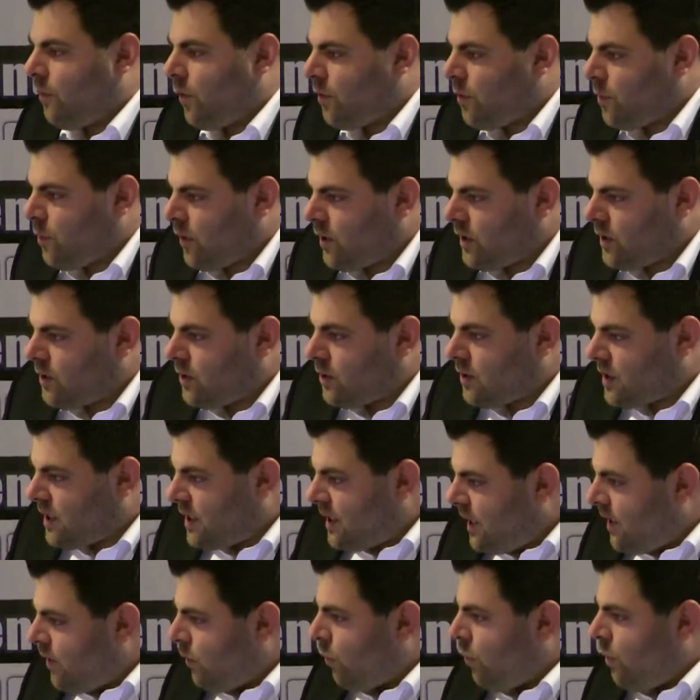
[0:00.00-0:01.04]
what we wanted to
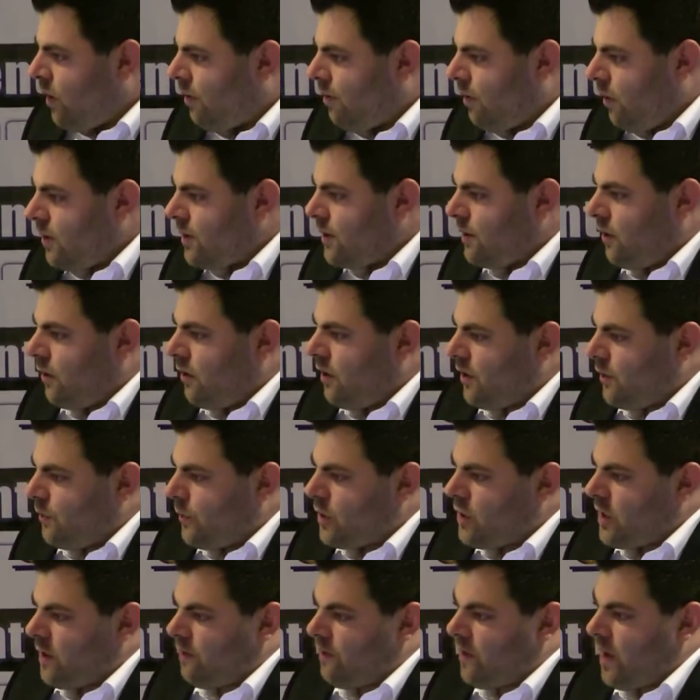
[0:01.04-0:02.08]
see were those neurons
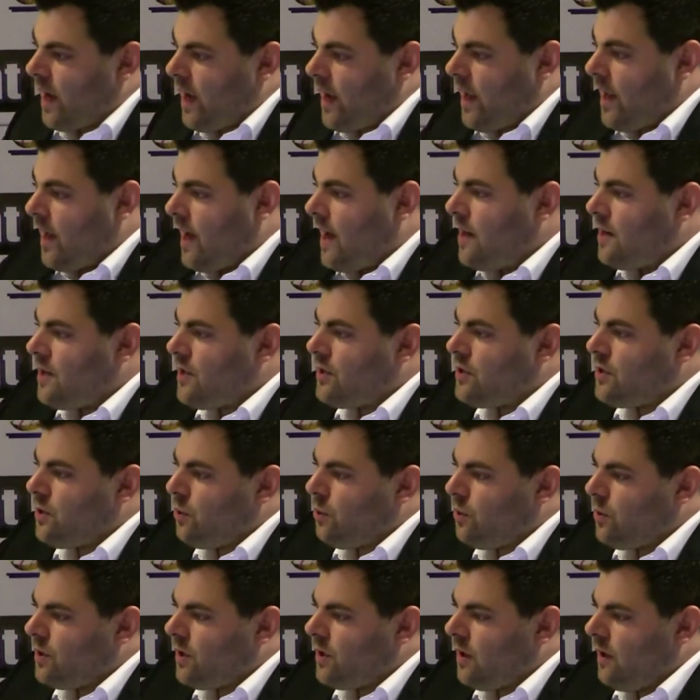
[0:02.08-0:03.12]
which have a high
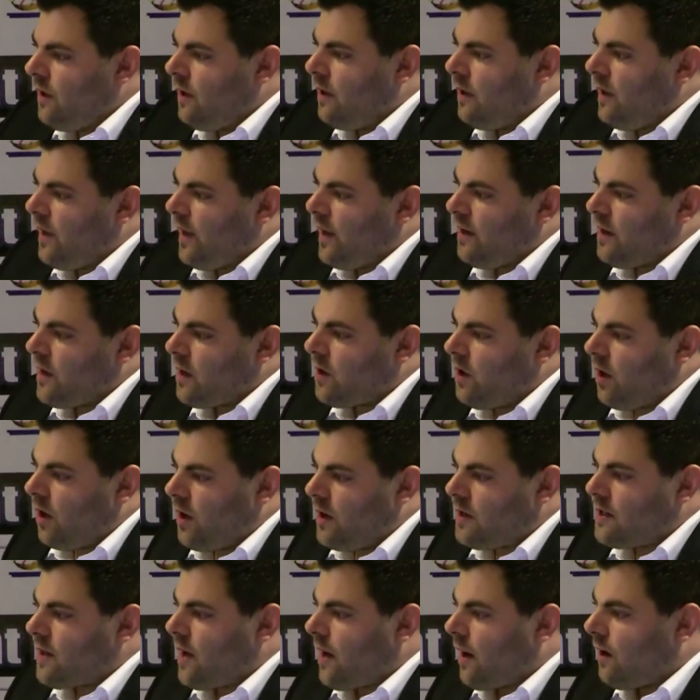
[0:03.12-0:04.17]
altitude and are
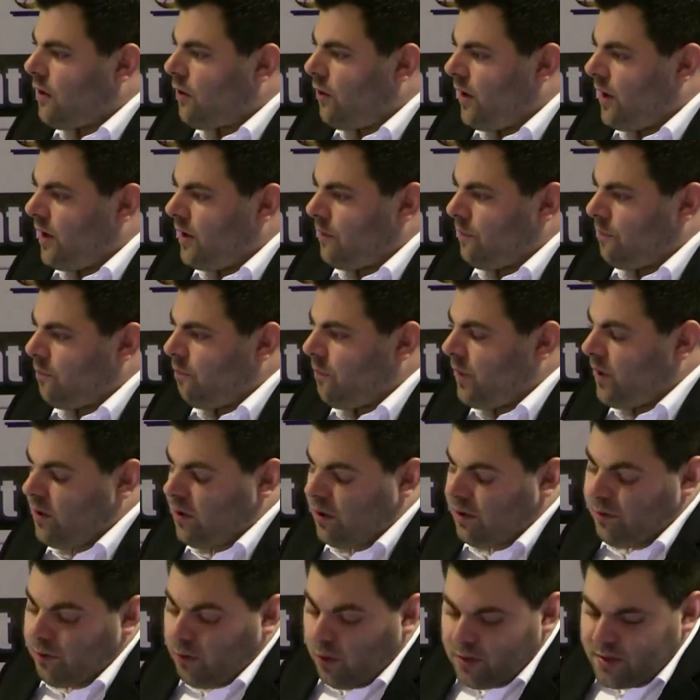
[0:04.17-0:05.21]
colored dark green,
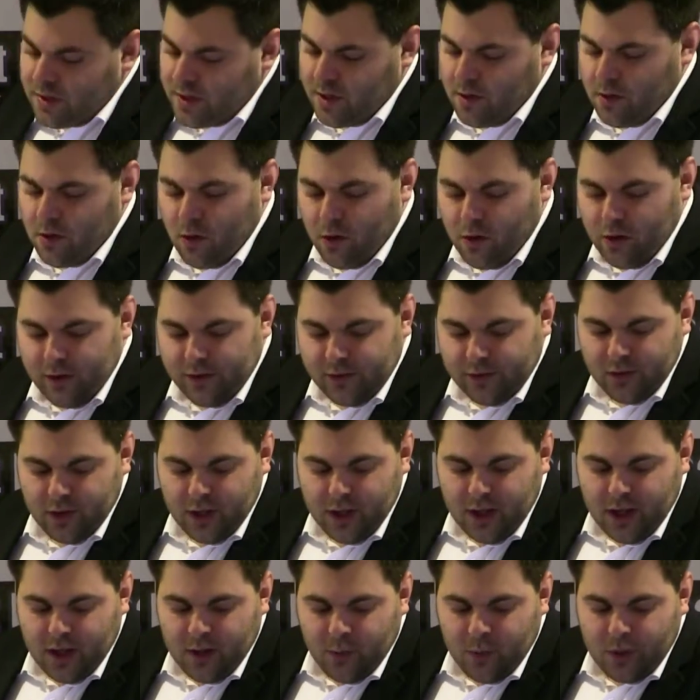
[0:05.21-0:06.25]
because those are the neurons
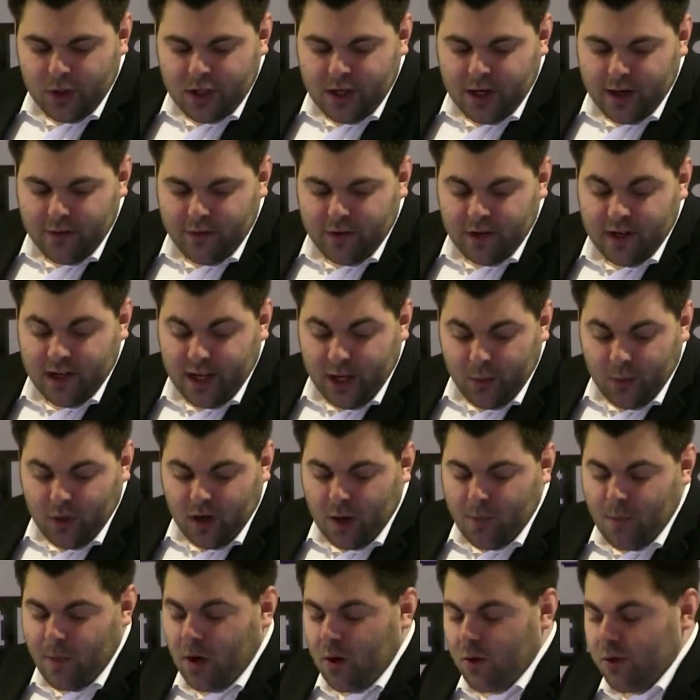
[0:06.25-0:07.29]
which have an equal
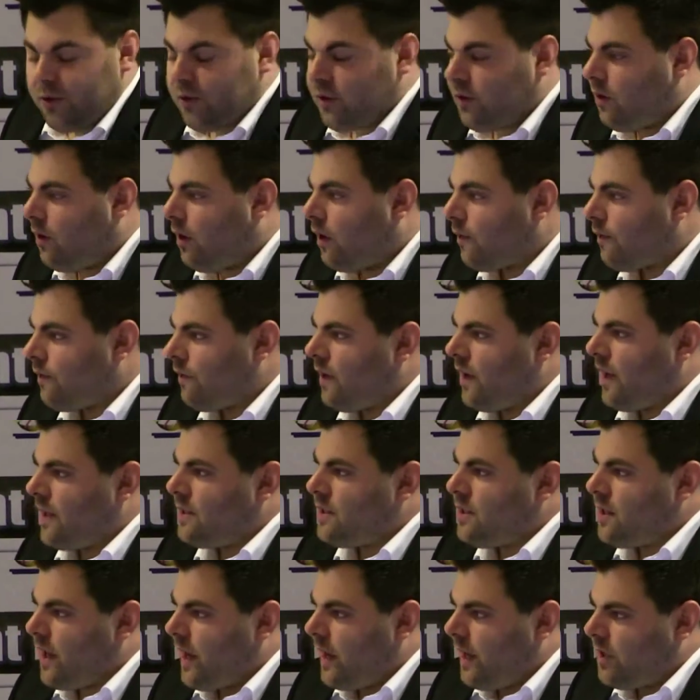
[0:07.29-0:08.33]
amount of
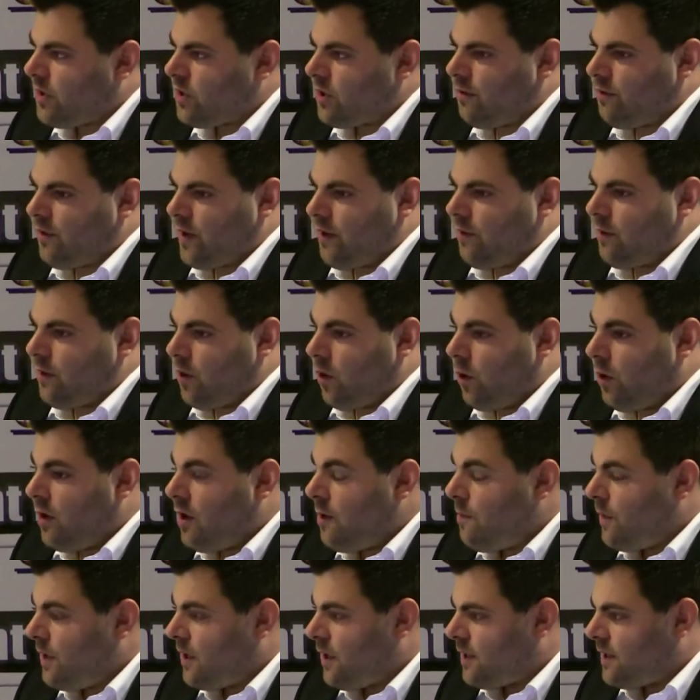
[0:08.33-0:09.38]
S E H and five L O
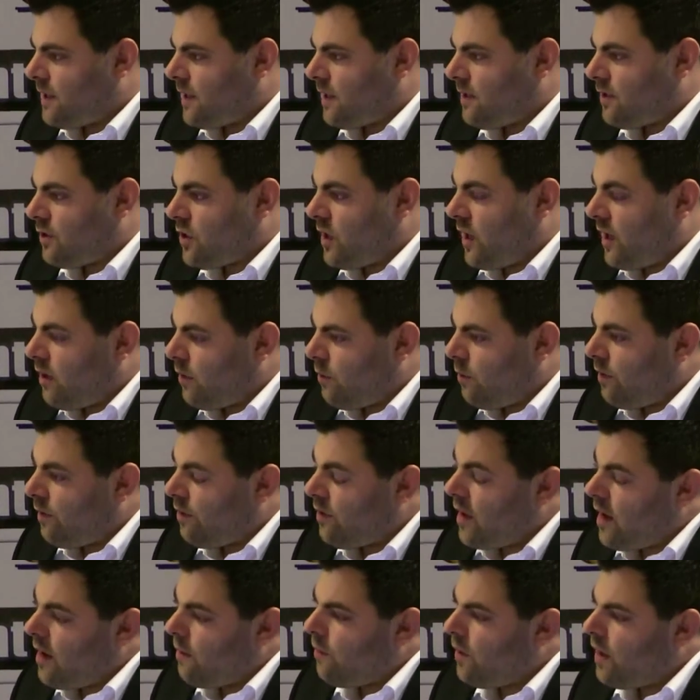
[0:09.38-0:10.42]
inhibitors associated
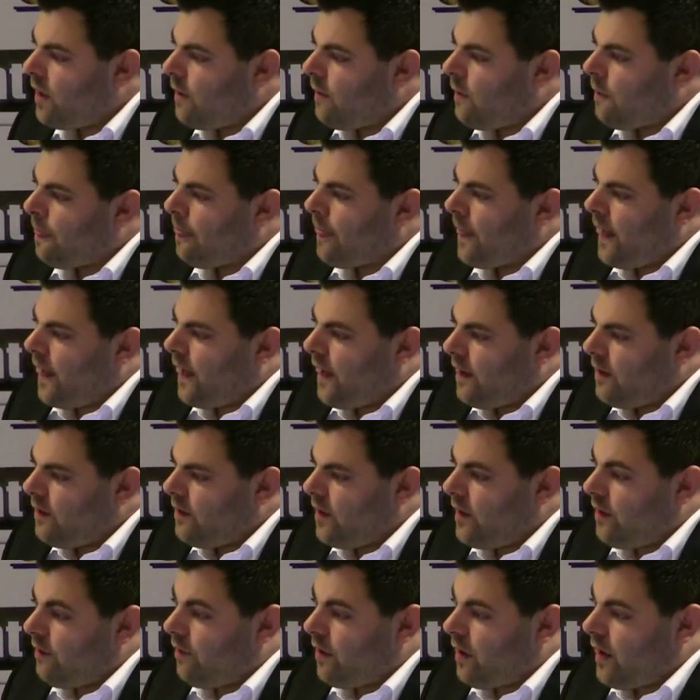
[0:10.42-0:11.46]
with them, and
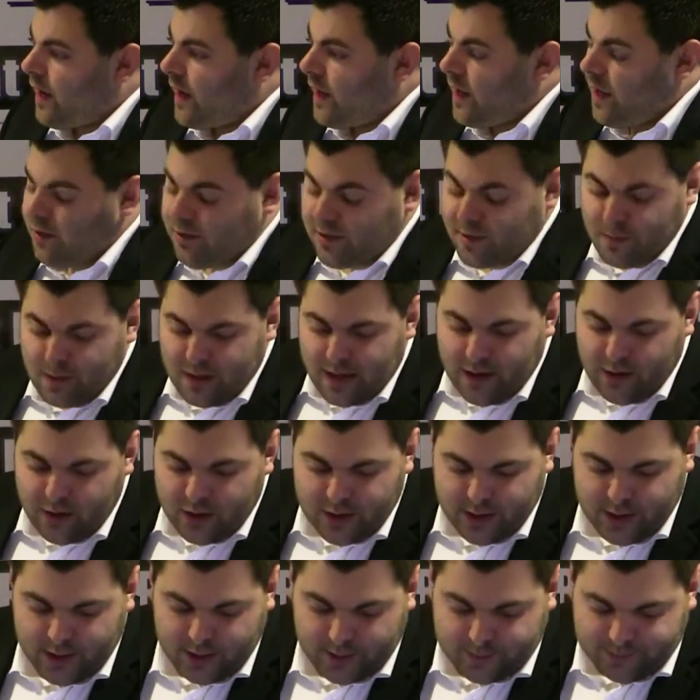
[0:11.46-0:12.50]
have a high
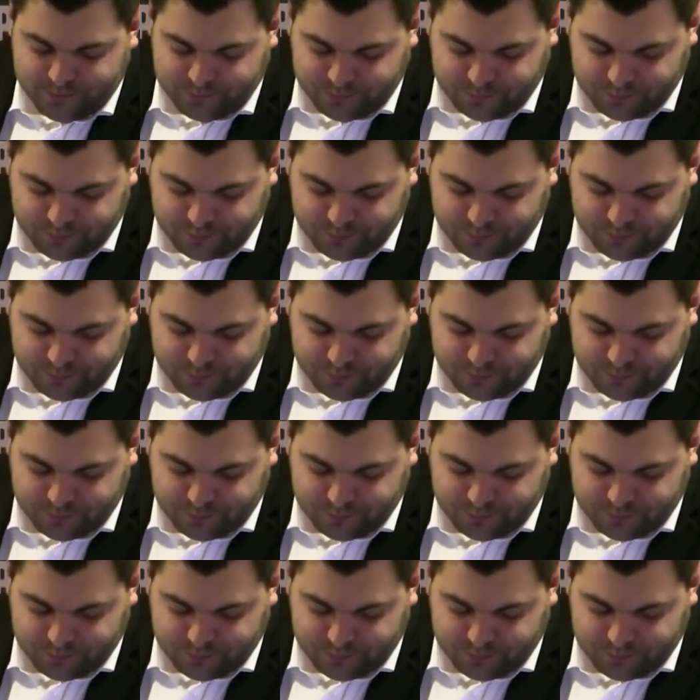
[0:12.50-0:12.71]
similarity.